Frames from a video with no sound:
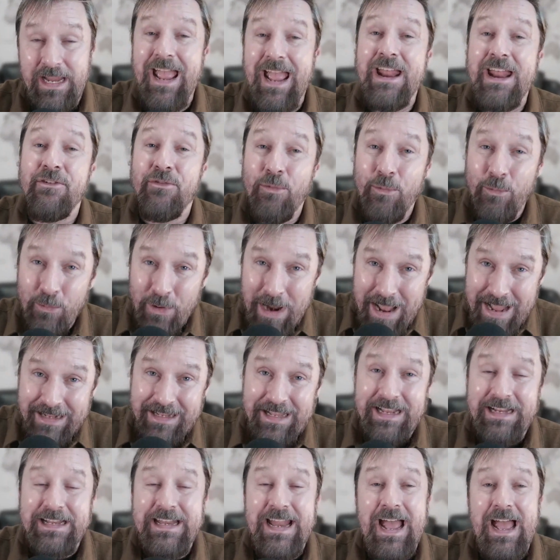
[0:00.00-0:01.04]
and
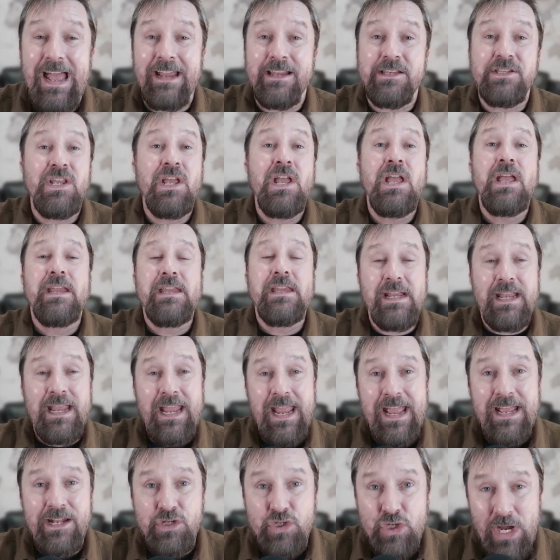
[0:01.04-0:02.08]
recognize you
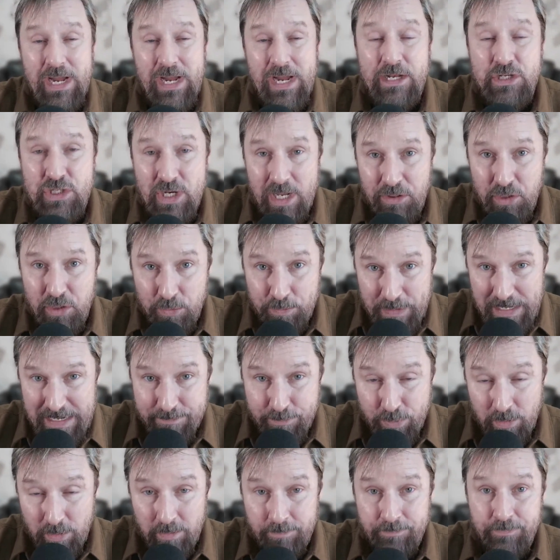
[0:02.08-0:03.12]
can't change other
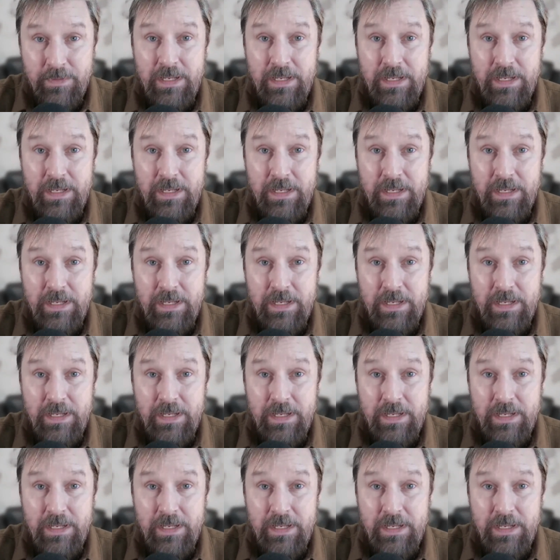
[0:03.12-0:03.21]
people.